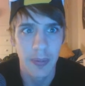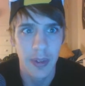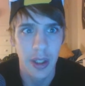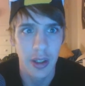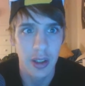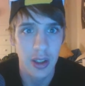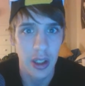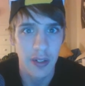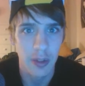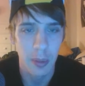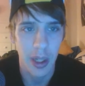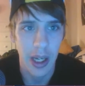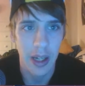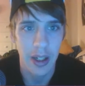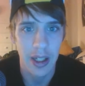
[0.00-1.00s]
The discover
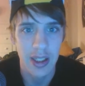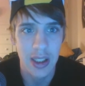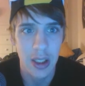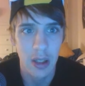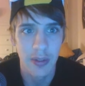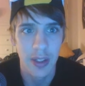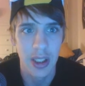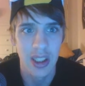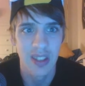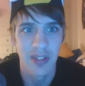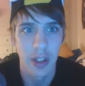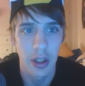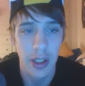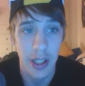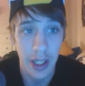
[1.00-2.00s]
mechanic itself is
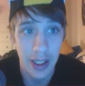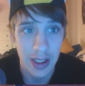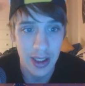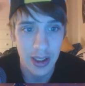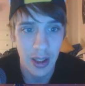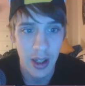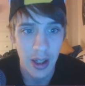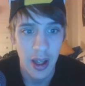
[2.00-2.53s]
very nice.